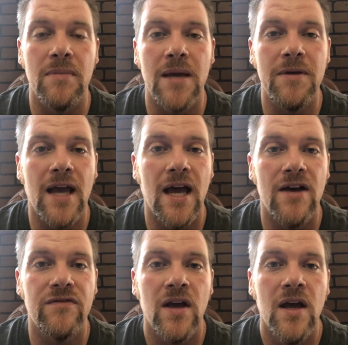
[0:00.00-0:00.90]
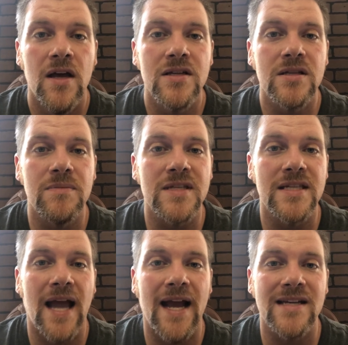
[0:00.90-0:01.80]
Maybe have some
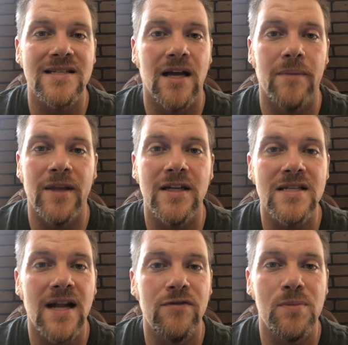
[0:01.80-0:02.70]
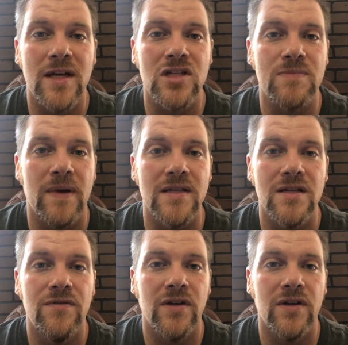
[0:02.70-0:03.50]
snacks set up. That doesn't have to be expensive.